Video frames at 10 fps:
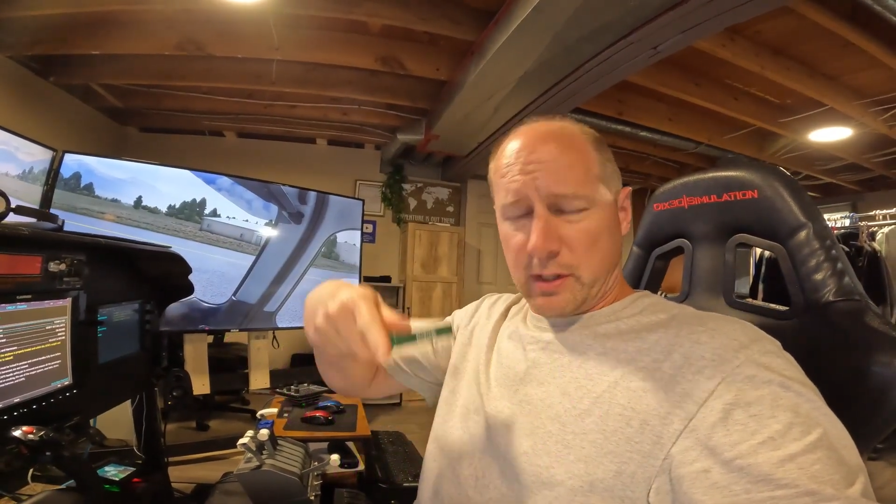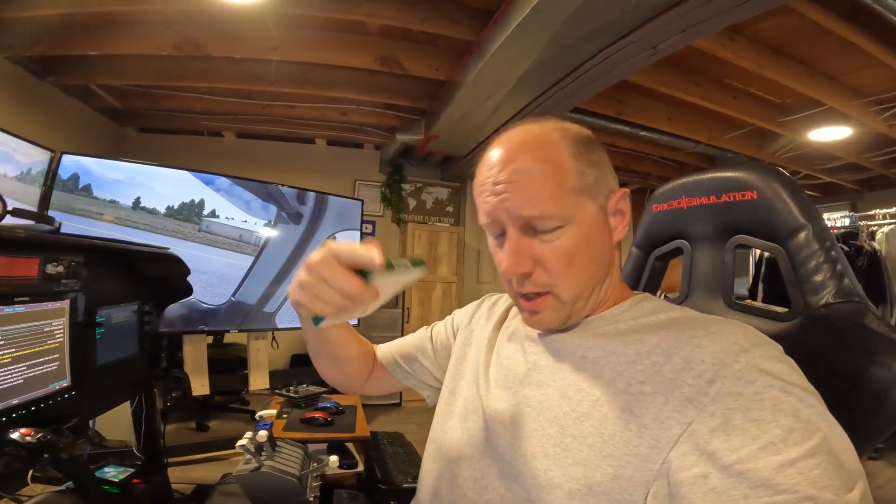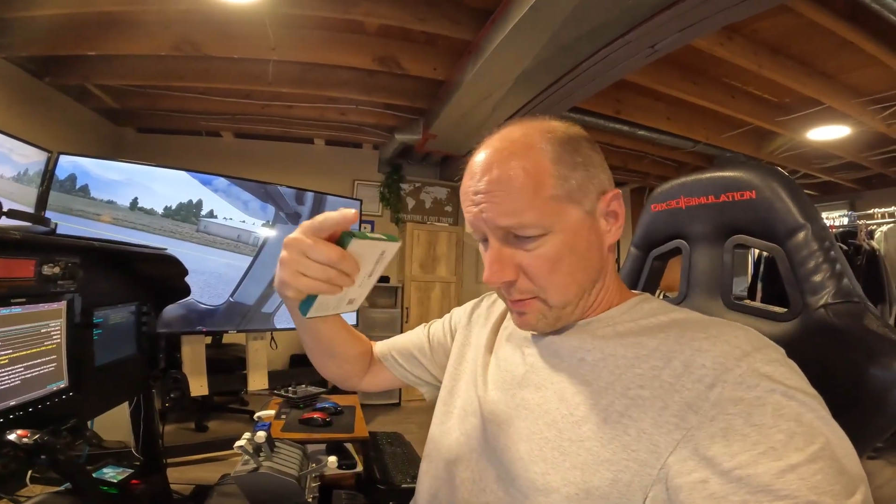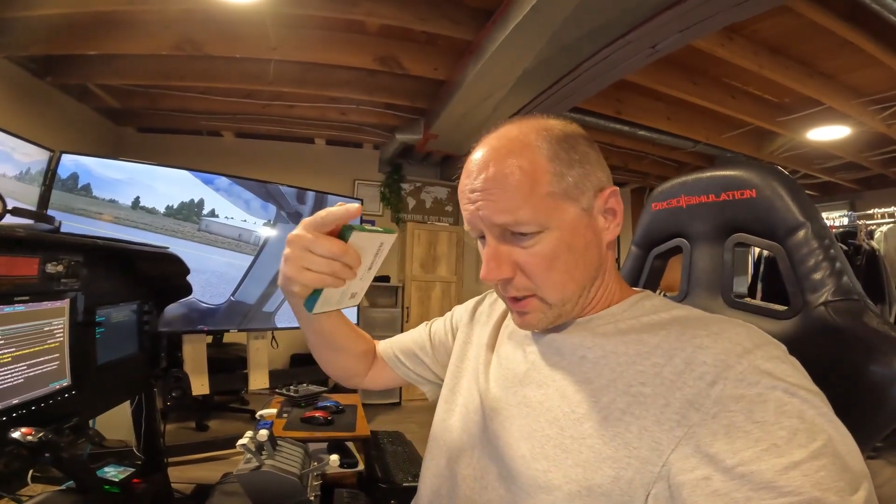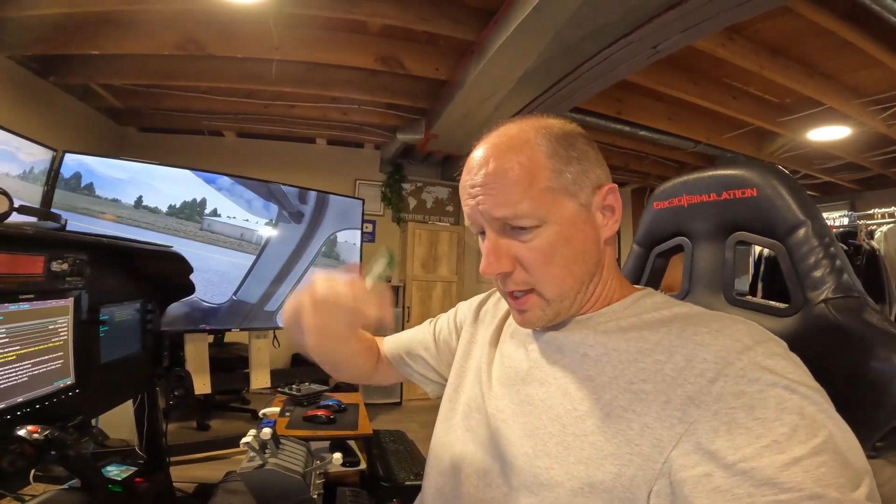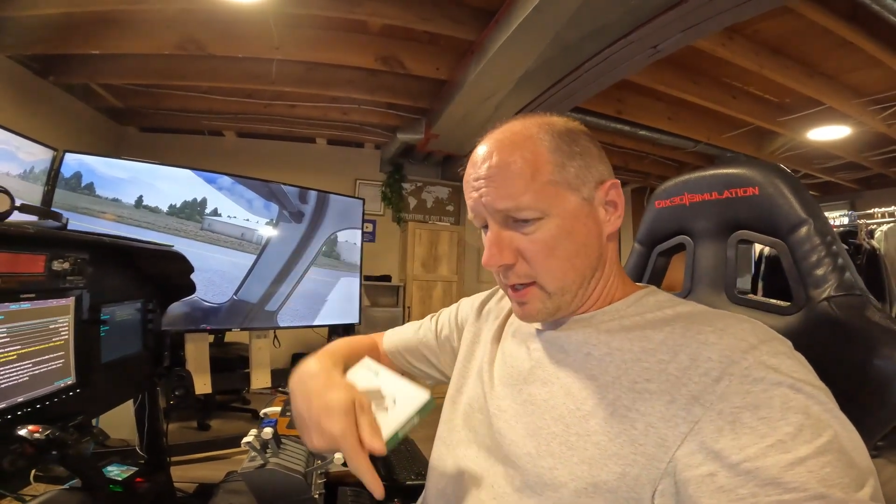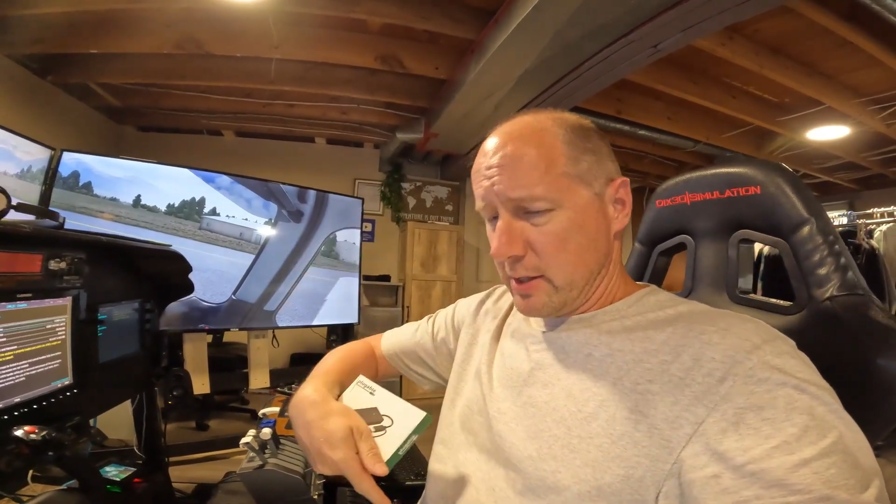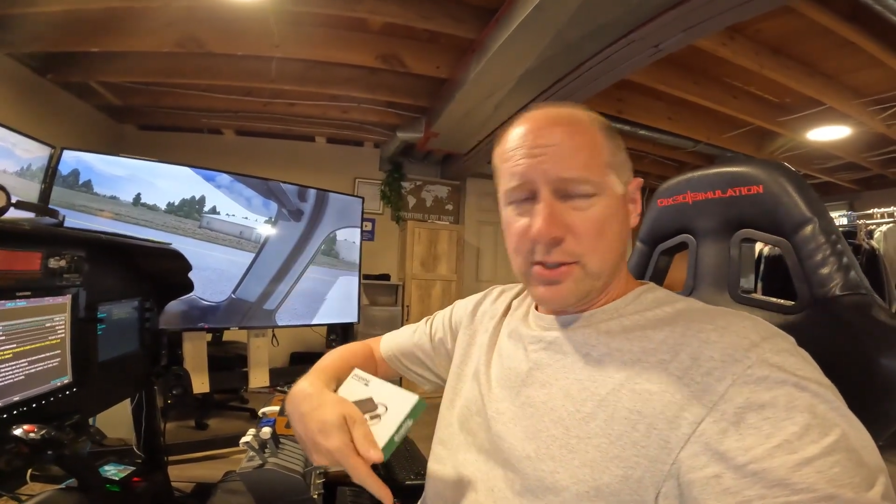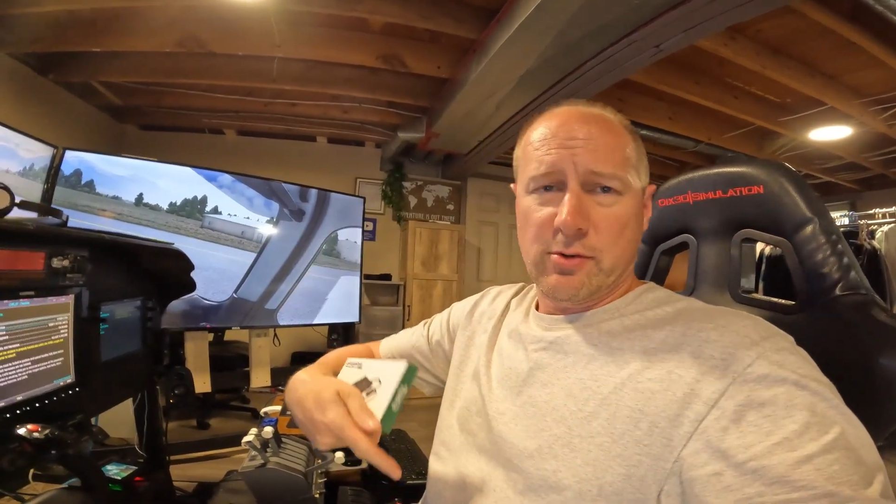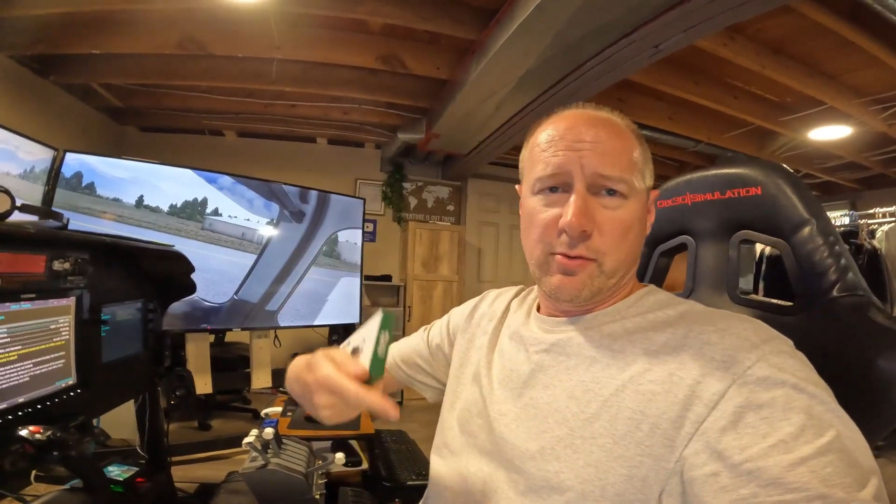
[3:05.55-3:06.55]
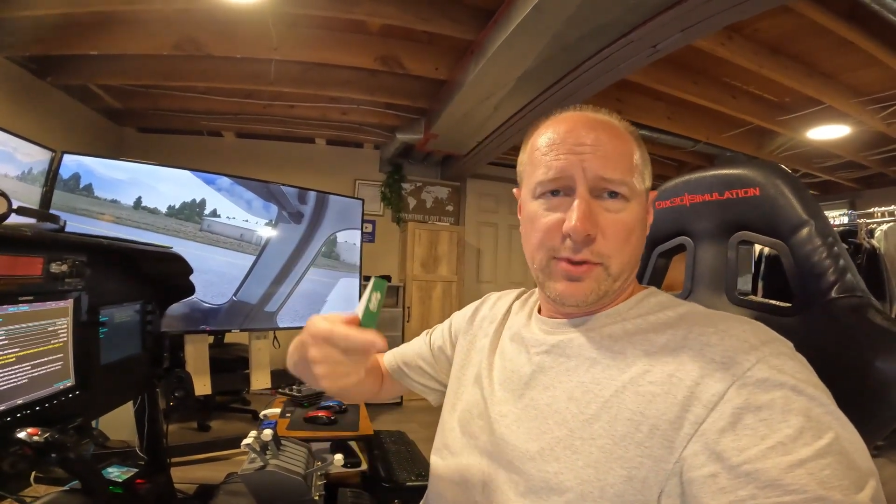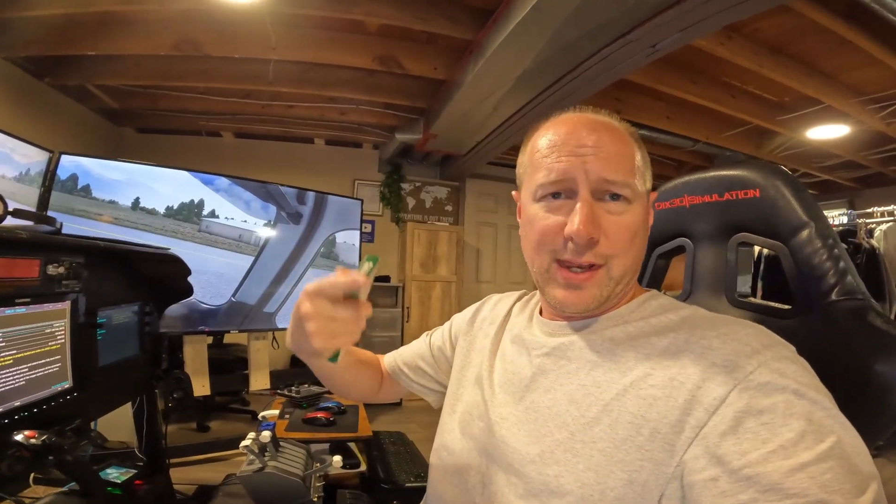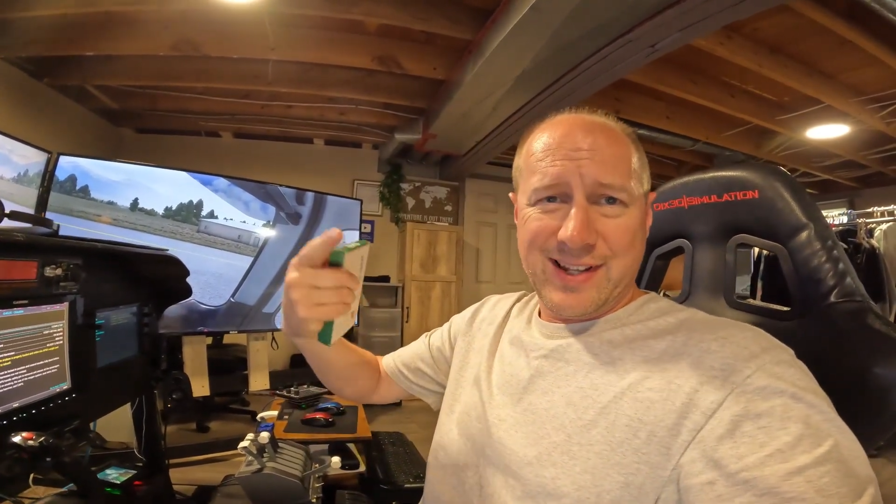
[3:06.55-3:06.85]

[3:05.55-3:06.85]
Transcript: but I'm in Canada, so